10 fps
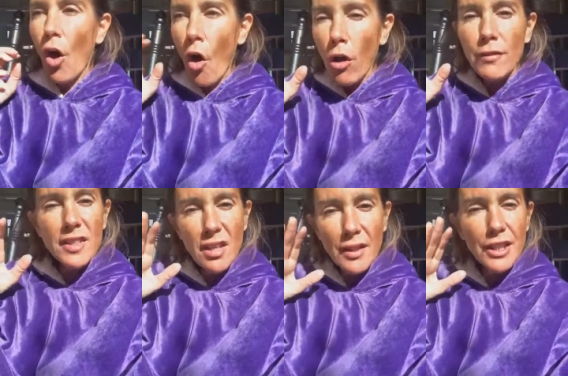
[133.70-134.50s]
All of a
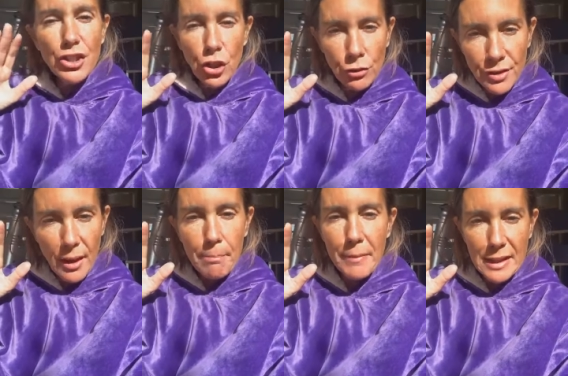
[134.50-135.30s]
sudden, he turns
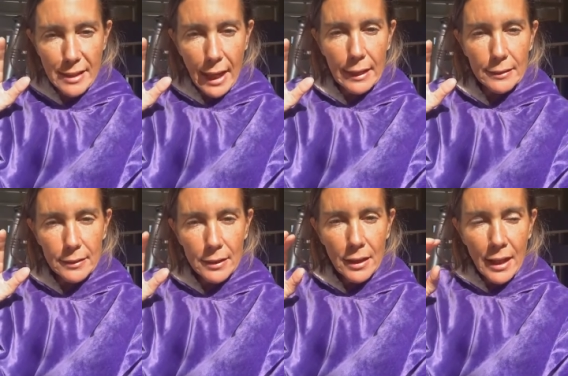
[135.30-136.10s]
up missing.
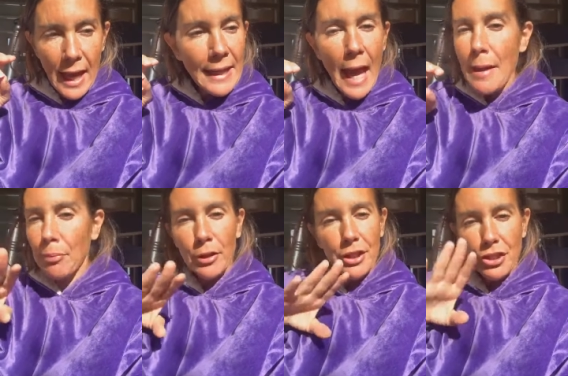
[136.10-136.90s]
In
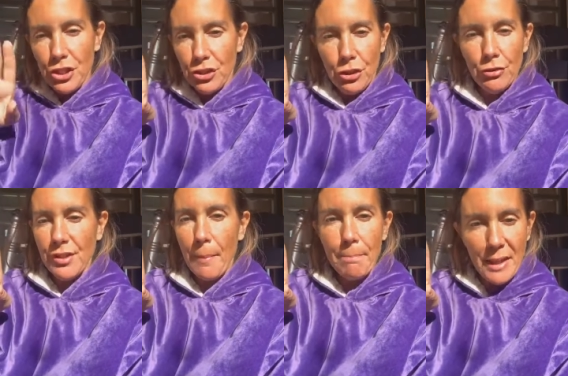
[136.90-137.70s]
April, he just turns
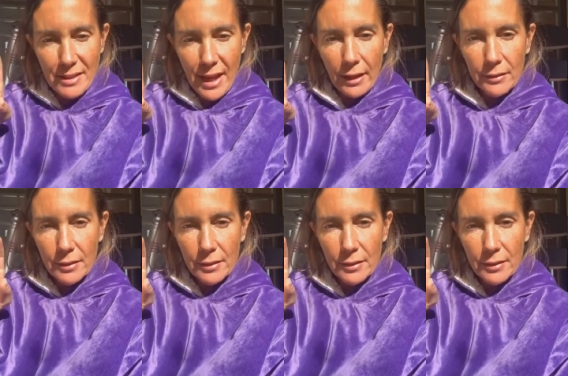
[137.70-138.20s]
up missing.